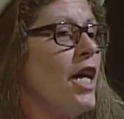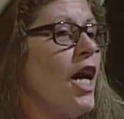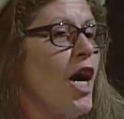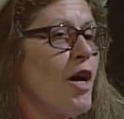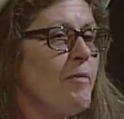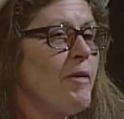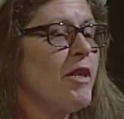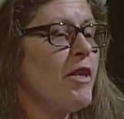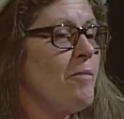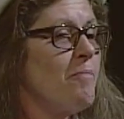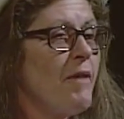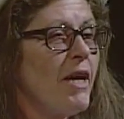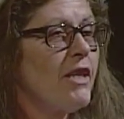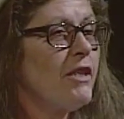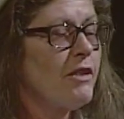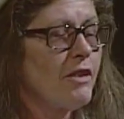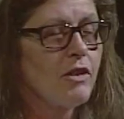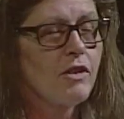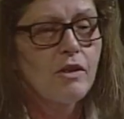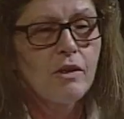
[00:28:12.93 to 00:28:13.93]
I mean, the
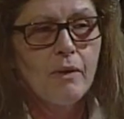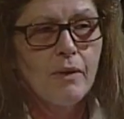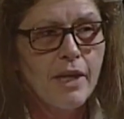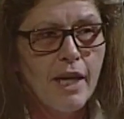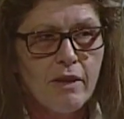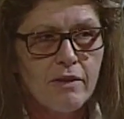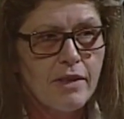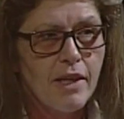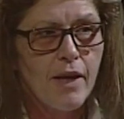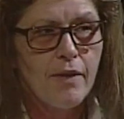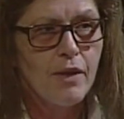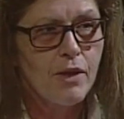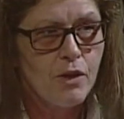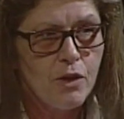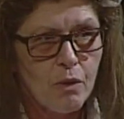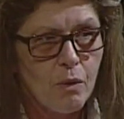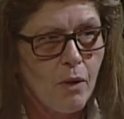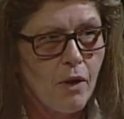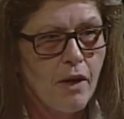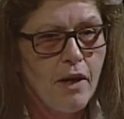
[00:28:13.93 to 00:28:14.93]
medicine's growing outside the
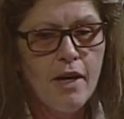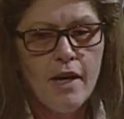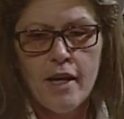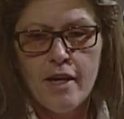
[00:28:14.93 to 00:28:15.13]
door.